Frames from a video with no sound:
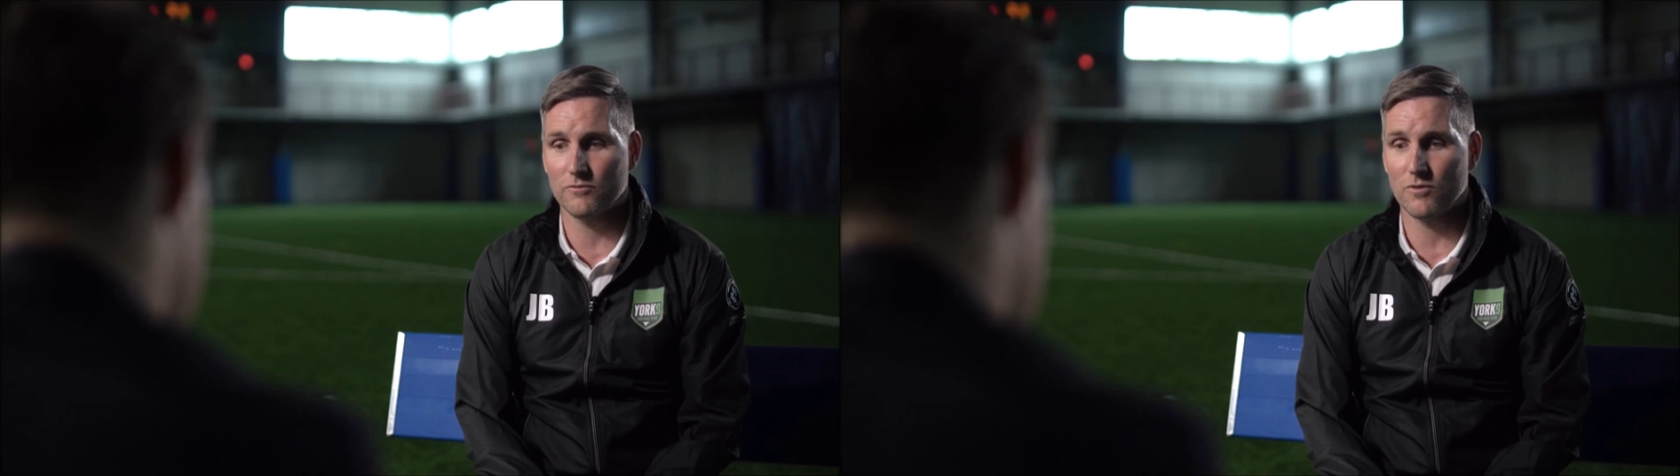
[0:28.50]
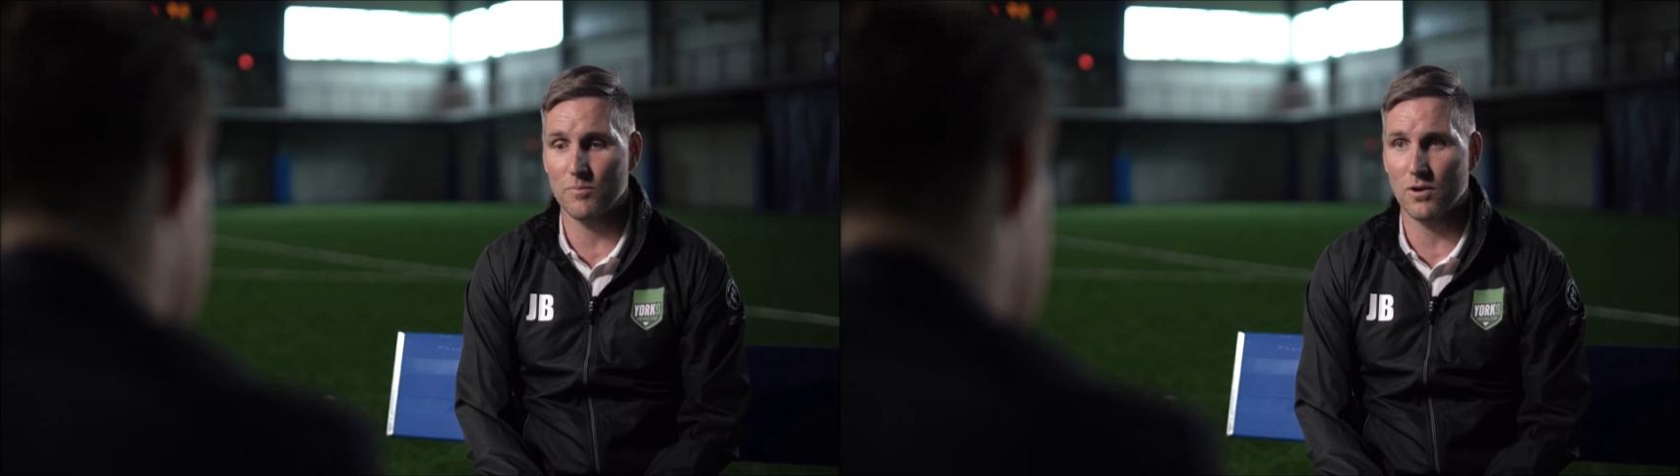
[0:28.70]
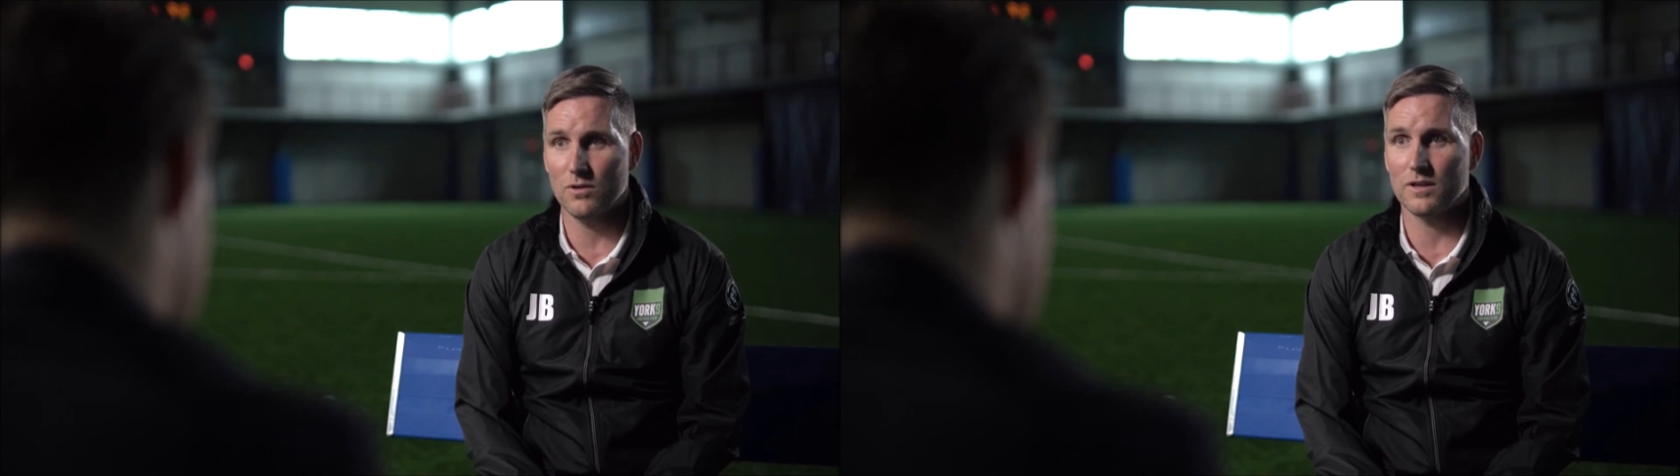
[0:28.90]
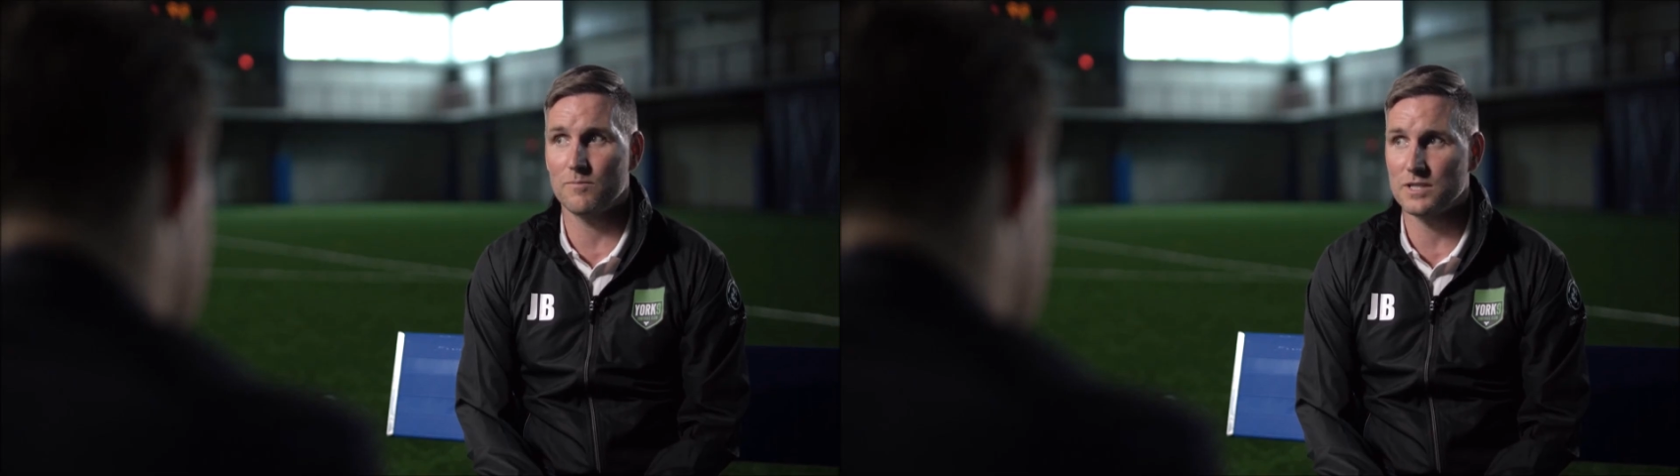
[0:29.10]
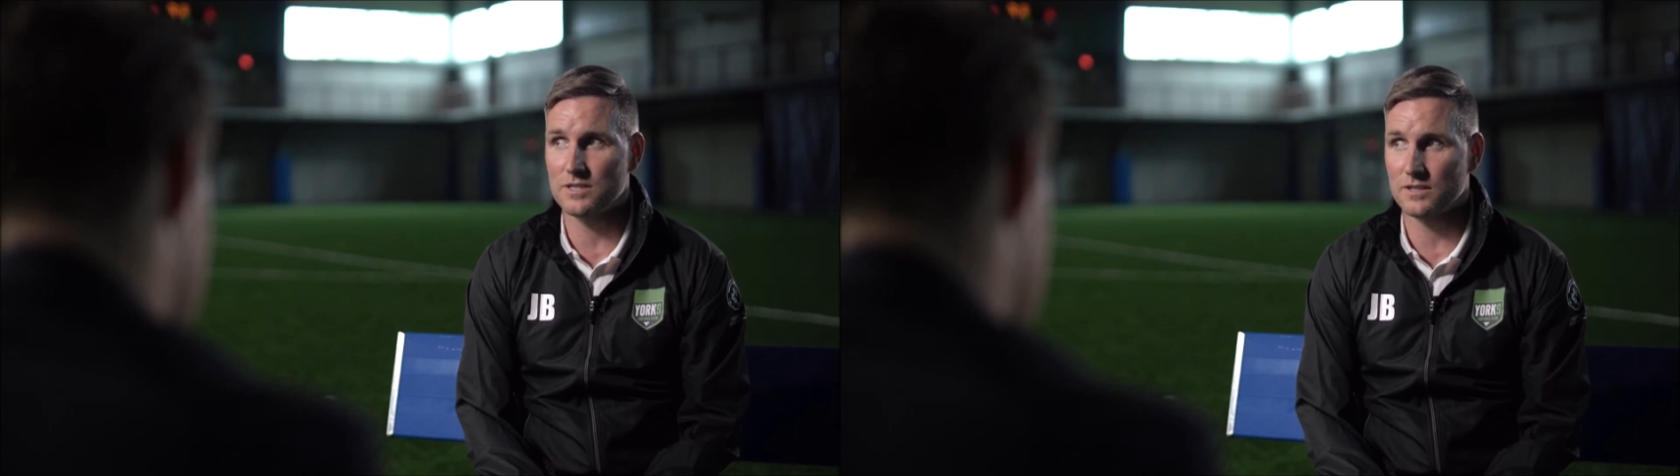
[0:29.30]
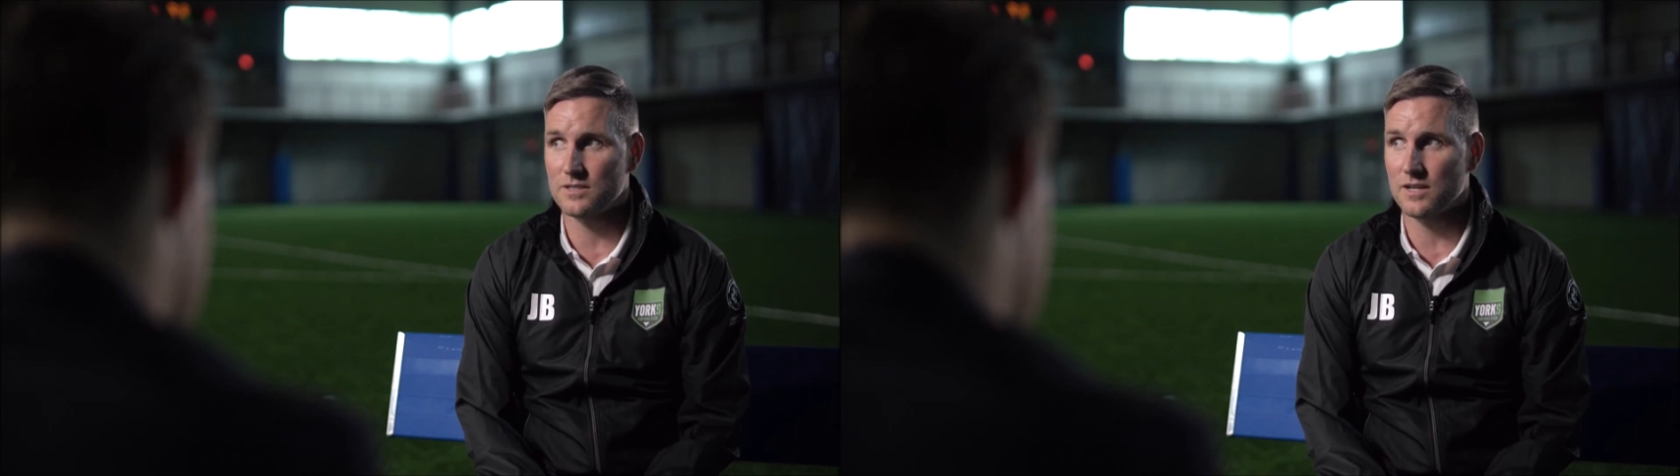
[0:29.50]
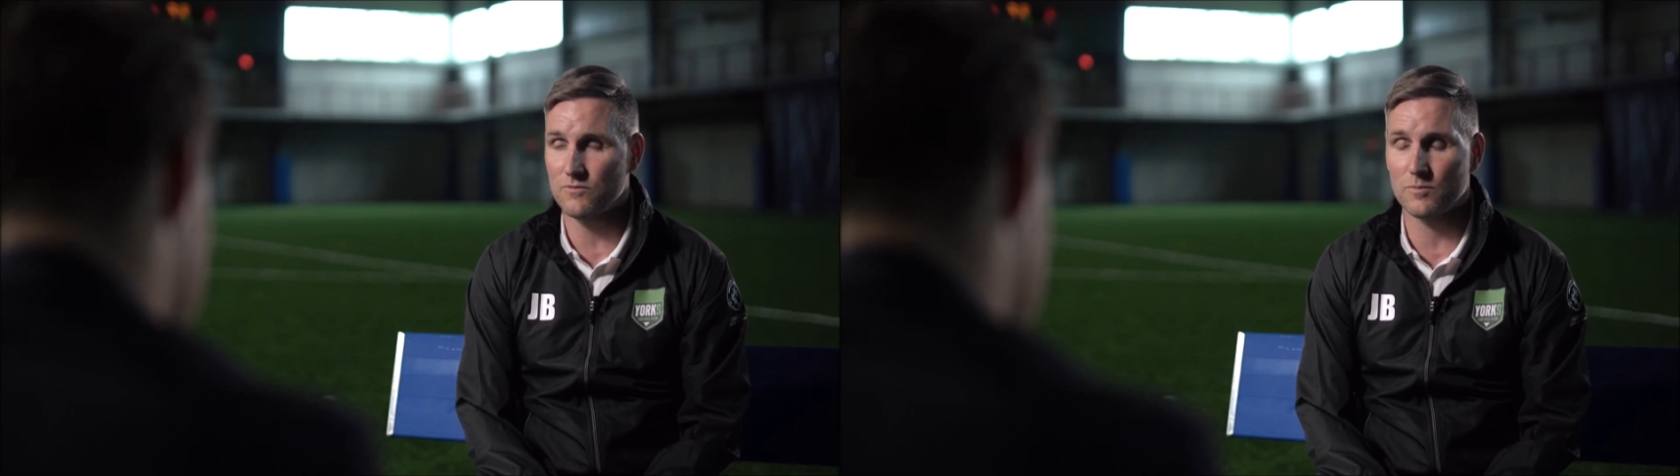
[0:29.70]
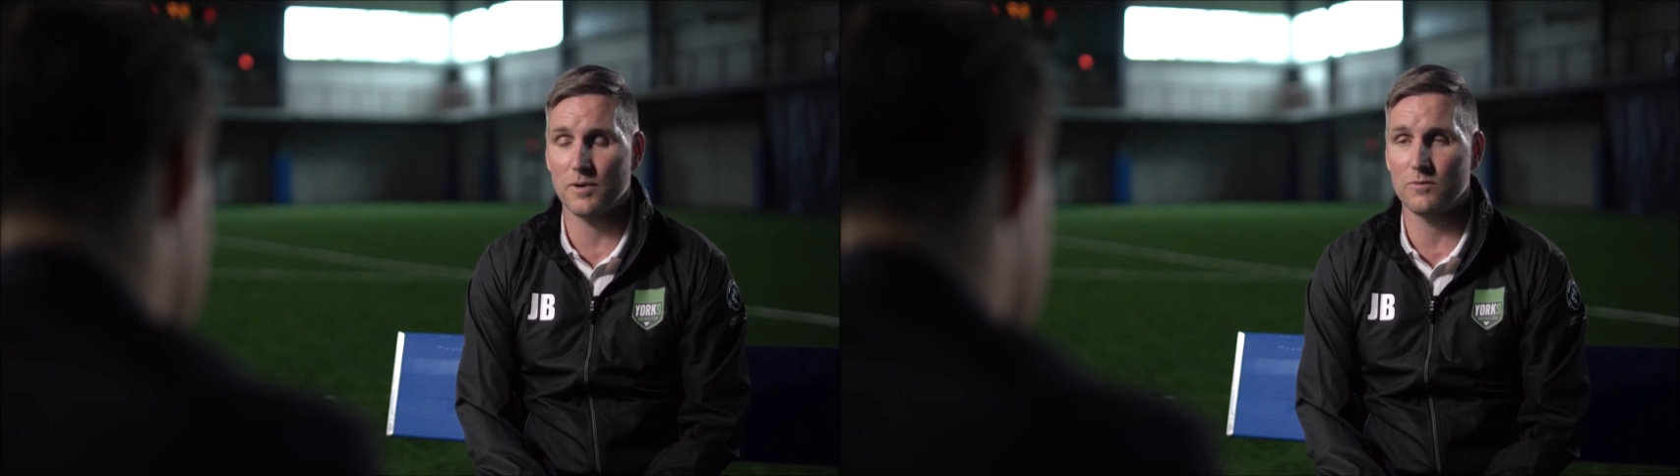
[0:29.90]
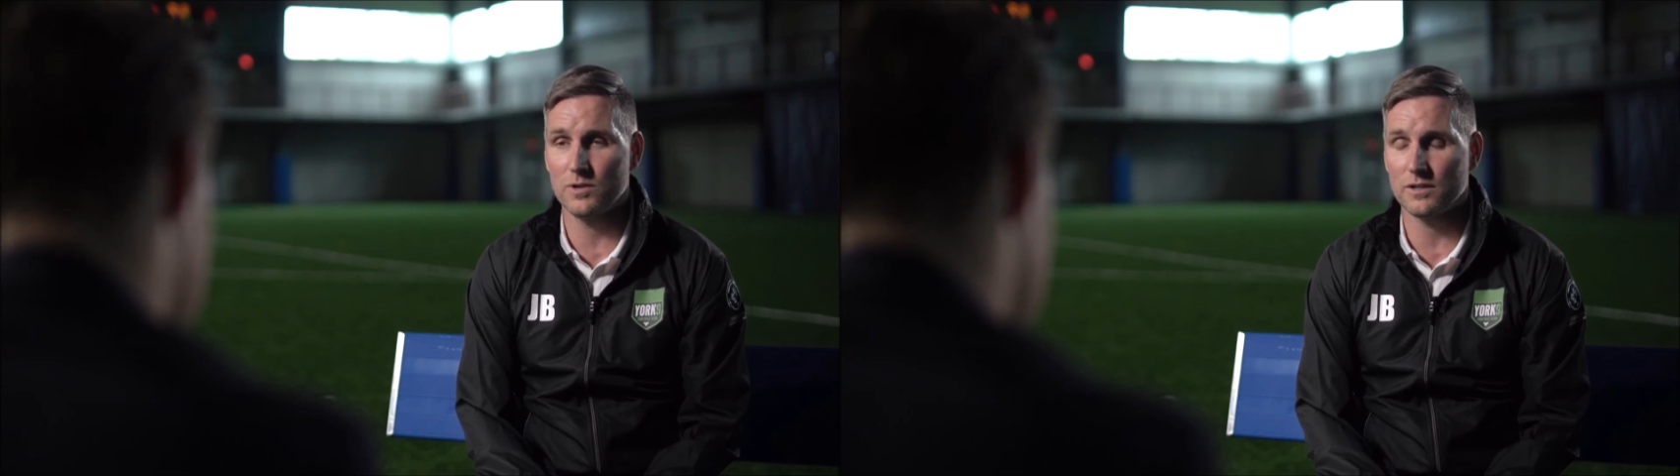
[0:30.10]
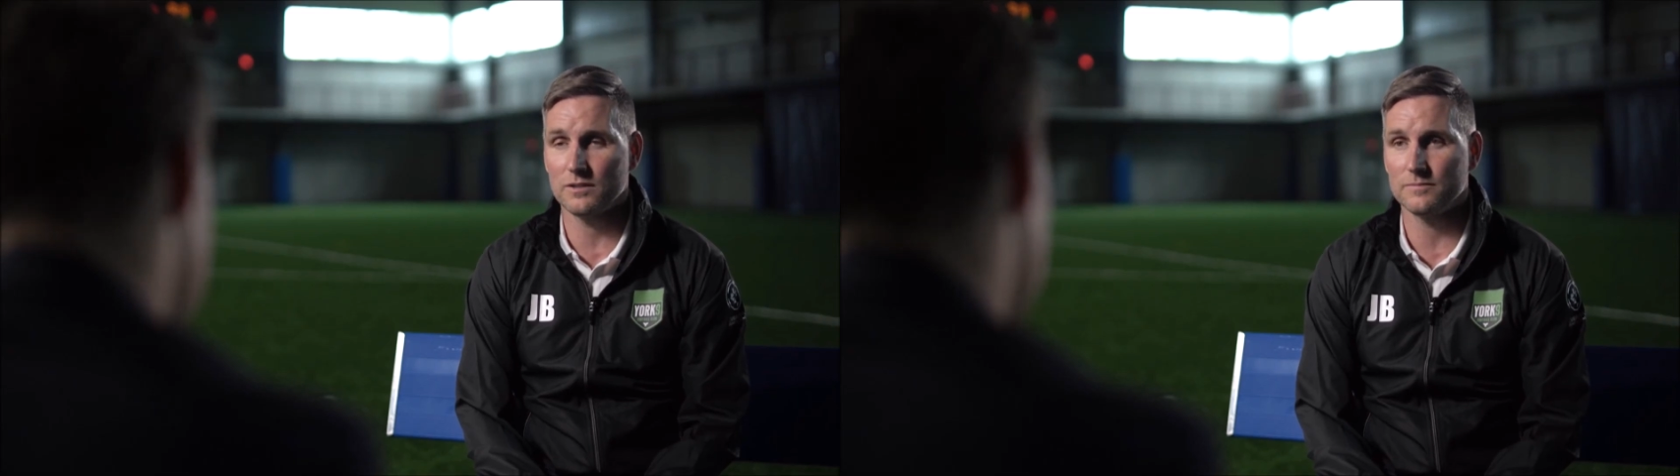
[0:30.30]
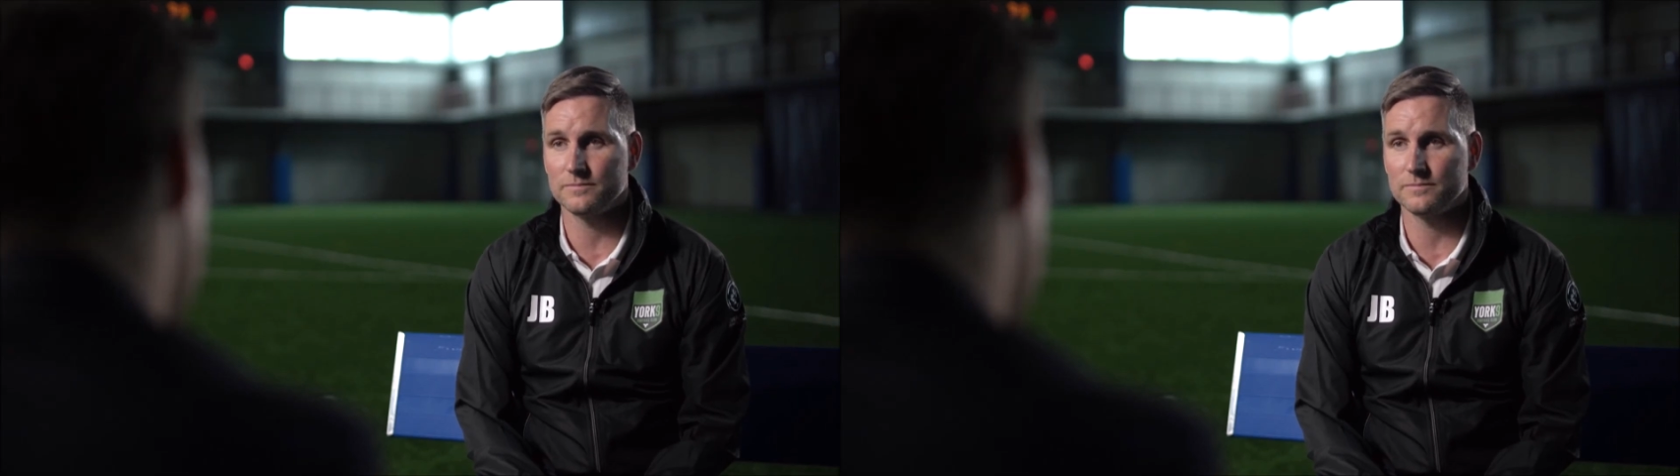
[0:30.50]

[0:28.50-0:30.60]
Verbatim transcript: of football and be successful by winning.